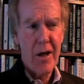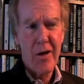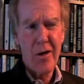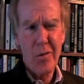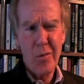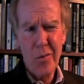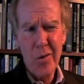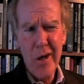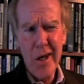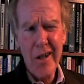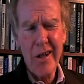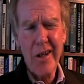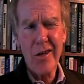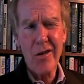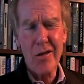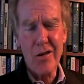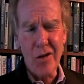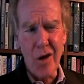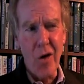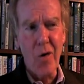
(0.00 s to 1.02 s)
You really
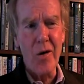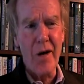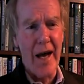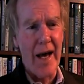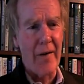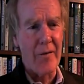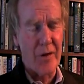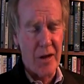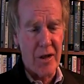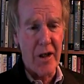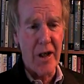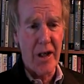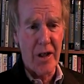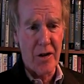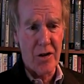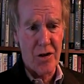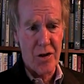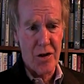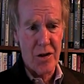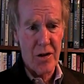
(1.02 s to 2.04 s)
don't have to
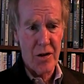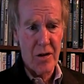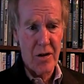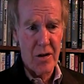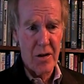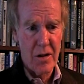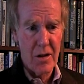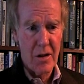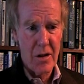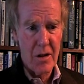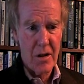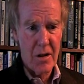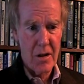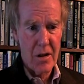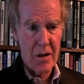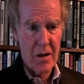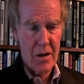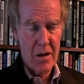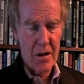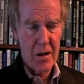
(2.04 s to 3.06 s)
teach
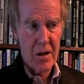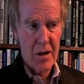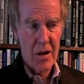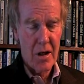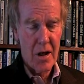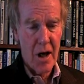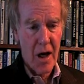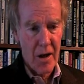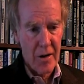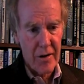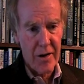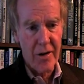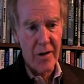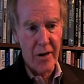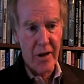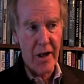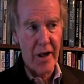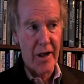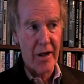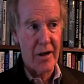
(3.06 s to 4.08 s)
a little
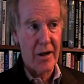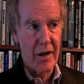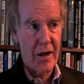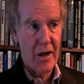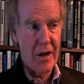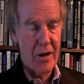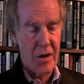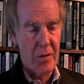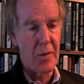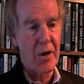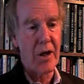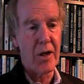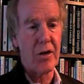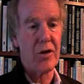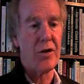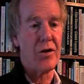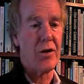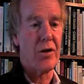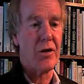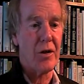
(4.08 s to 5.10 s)
kid to be
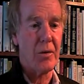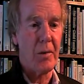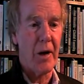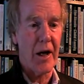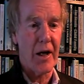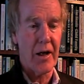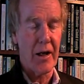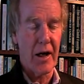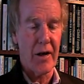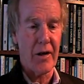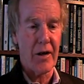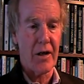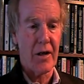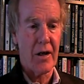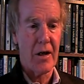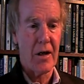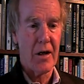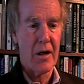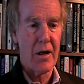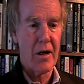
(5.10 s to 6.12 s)
concerned about another.
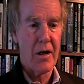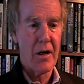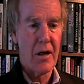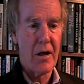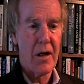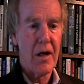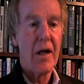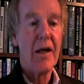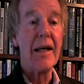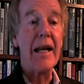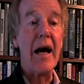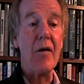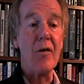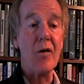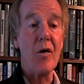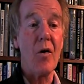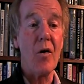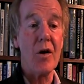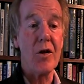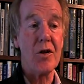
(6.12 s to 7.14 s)
Now, of
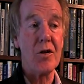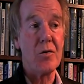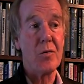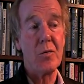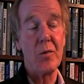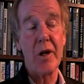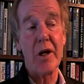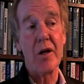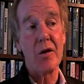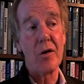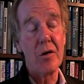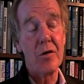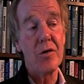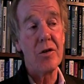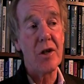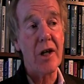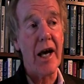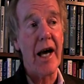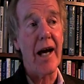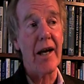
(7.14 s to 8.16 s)
course, we can
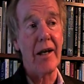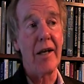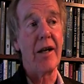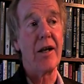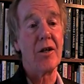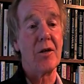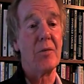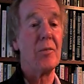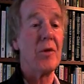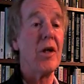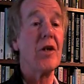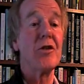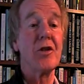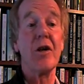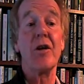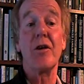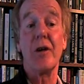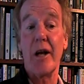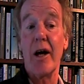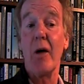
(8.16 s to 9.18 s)
lose that, and some
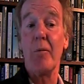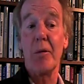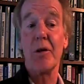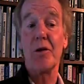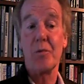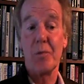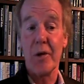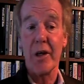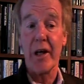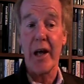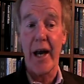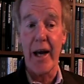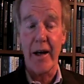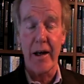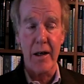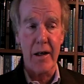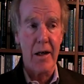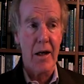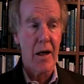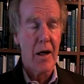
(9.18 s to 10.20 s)
teaching could help us regain
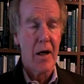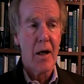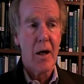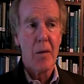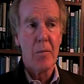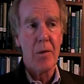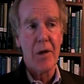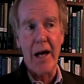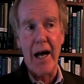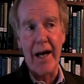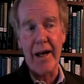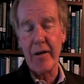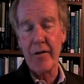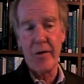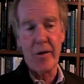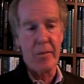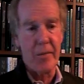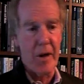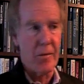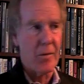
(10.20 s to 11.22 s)
it. But I can
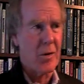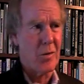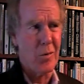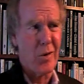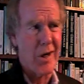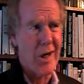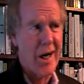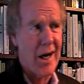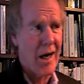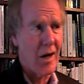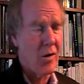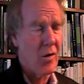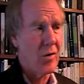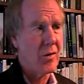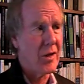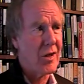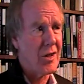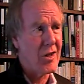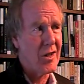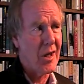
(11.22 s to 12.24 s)
remember when our
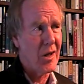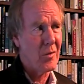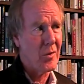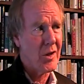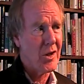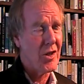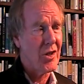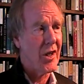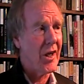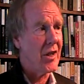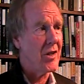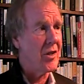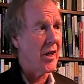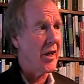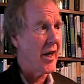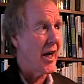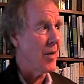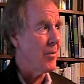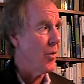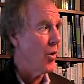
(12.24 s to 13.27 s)
oldest son was 6, he
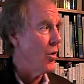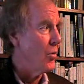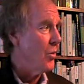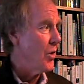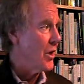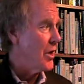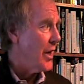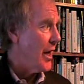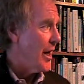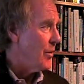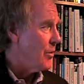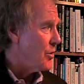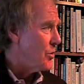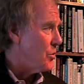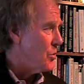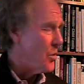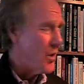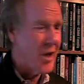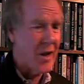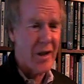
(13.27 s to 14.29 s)
came home one day, he was
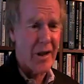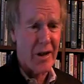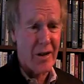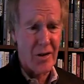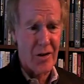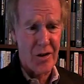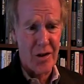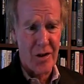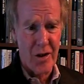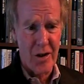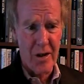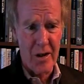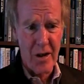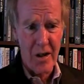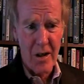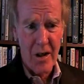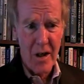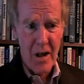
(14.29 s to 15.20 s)
really concerned